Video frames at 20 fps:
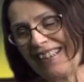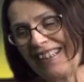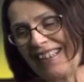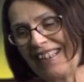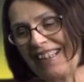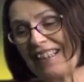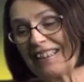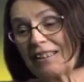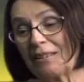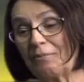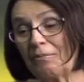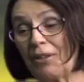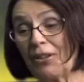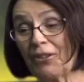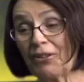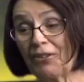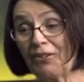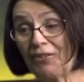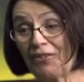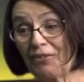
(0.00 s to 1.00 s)
And as a
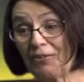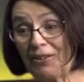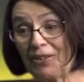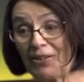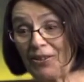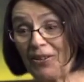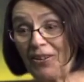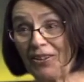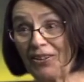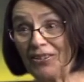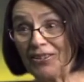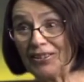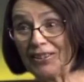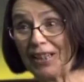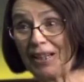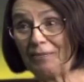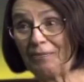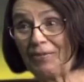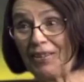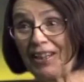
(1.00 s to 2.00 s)
mother of 3 daughters,
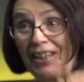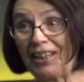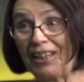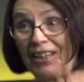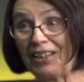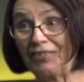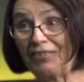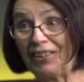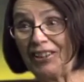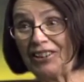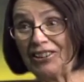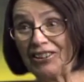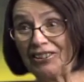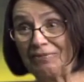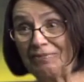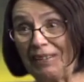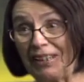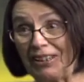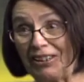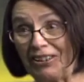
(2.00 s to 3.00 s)
I'm thinking of each
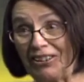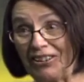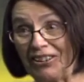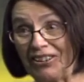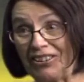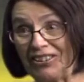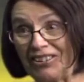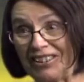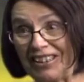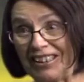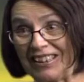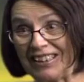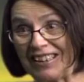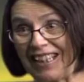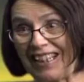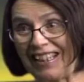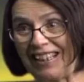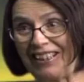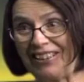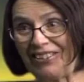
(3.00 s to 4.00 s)
of my girls as
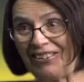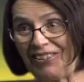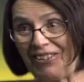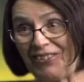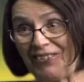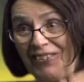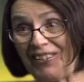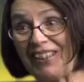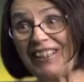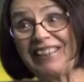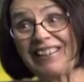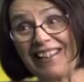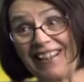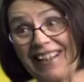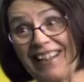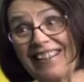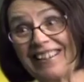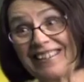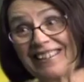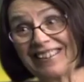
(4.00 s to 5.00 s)
I hear you read
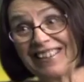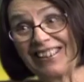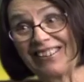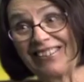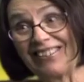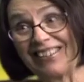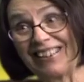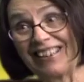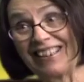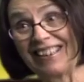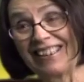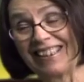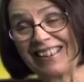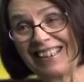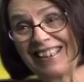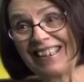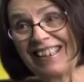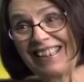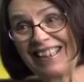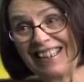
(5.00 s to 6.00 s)
that. So
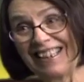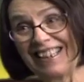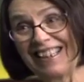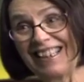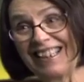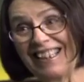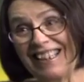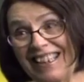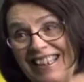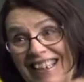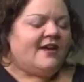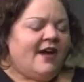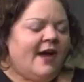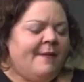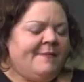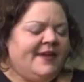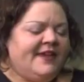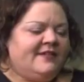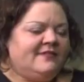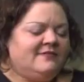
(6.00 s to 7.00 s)
this was, I
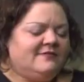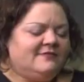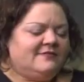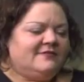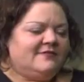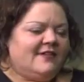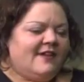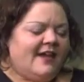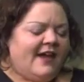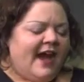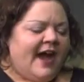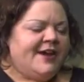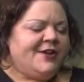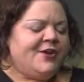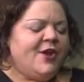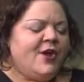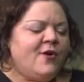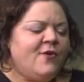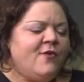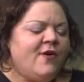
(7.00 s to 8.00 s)
mean, I
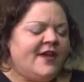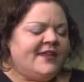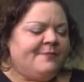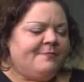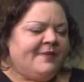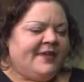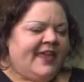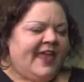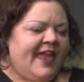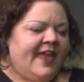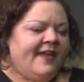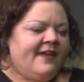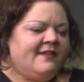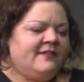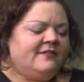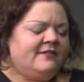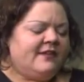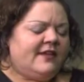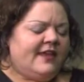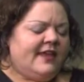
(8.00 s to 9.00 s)
know it
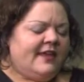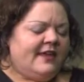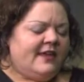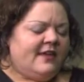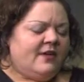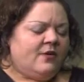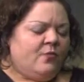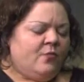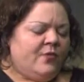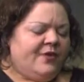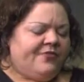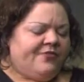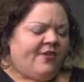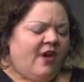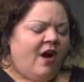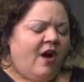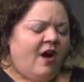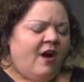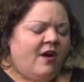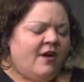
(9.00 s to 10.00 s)
began with
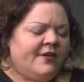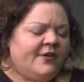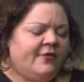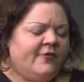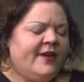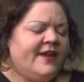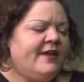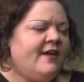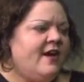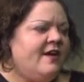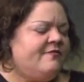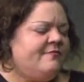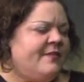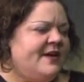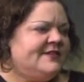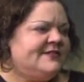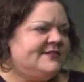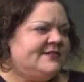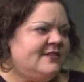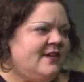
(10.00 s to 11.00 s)
the honoring of my
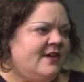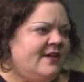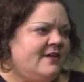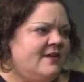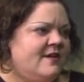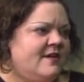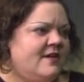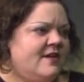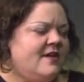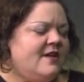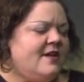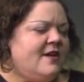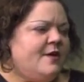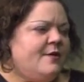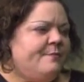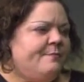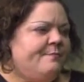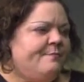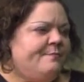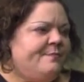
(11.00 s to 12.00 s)
son,
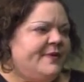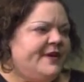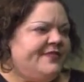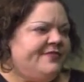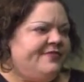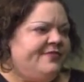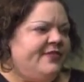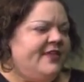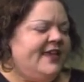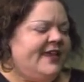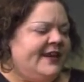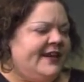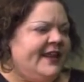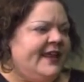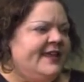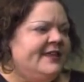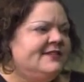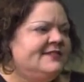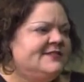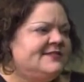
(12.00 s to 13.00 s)
but it
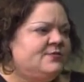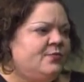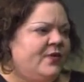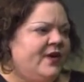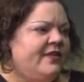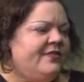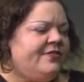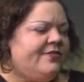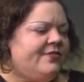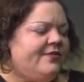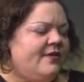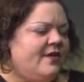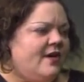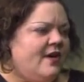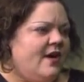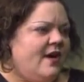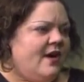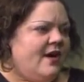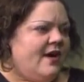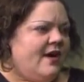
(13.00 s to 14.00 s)
ends with
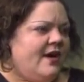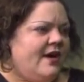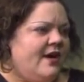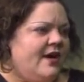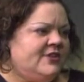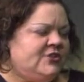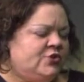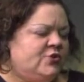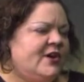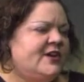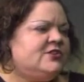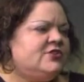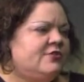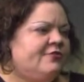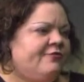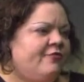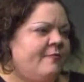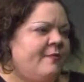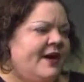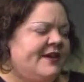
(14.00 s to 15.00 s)
a treasure
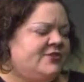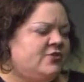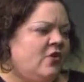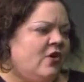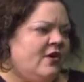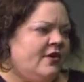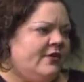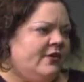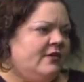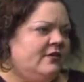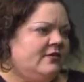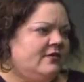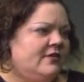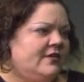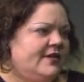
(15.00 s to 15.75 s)
for my daughter.